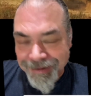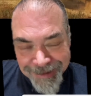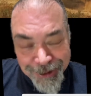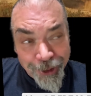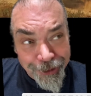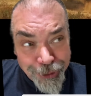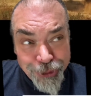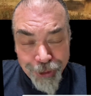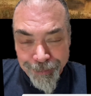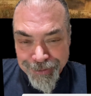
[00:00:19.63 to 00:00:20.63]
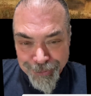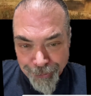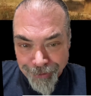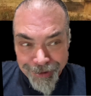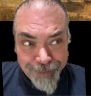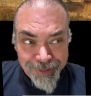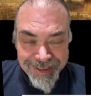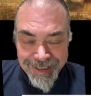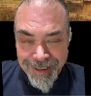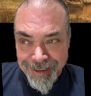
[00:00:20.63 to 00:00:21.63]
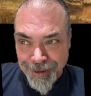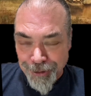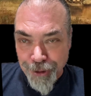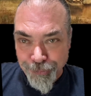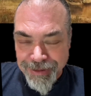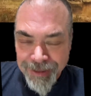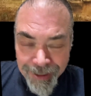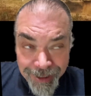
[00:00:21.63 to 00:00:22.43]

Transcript: Sorry, the Germans are all going to be sending in notes.